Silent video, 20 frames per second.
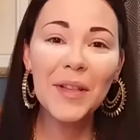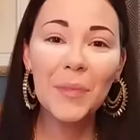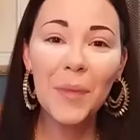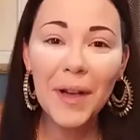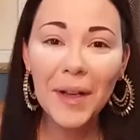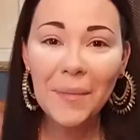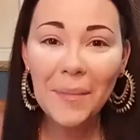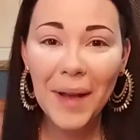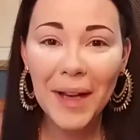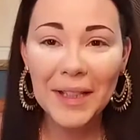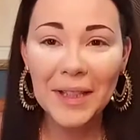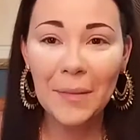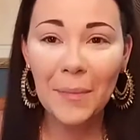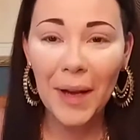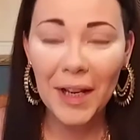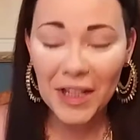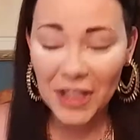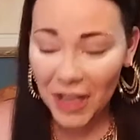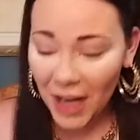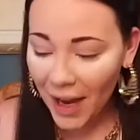Welcome back to
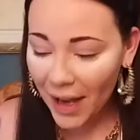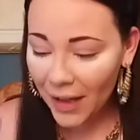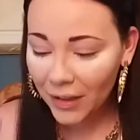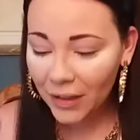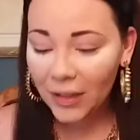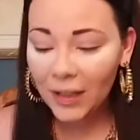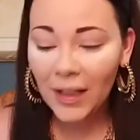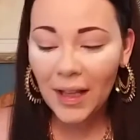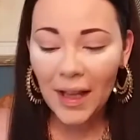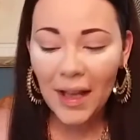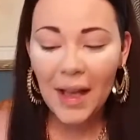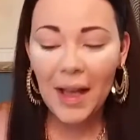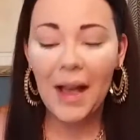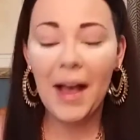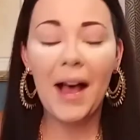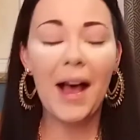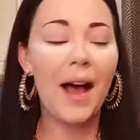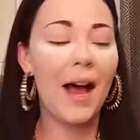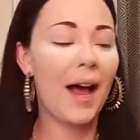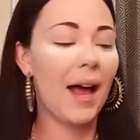my channel.
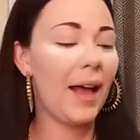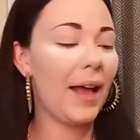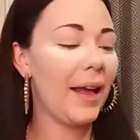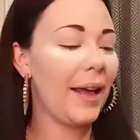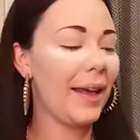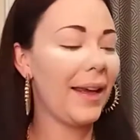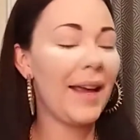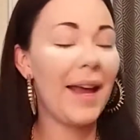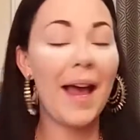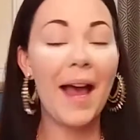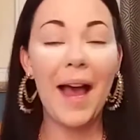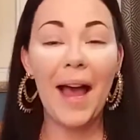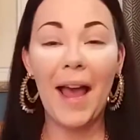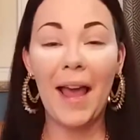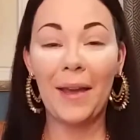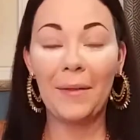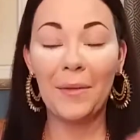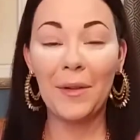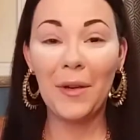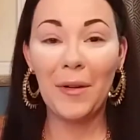I
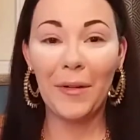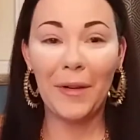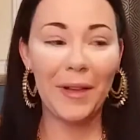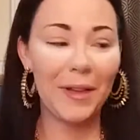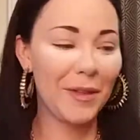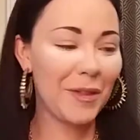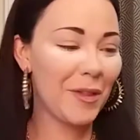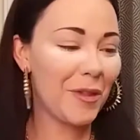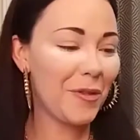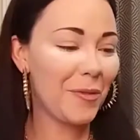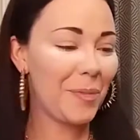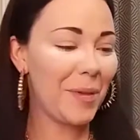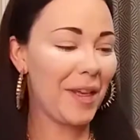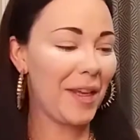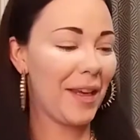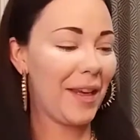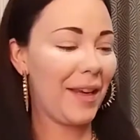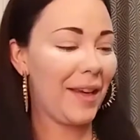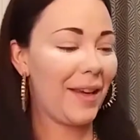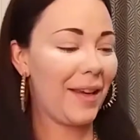am going to
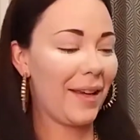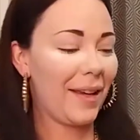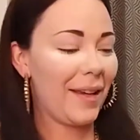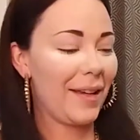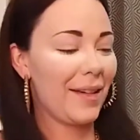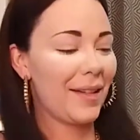be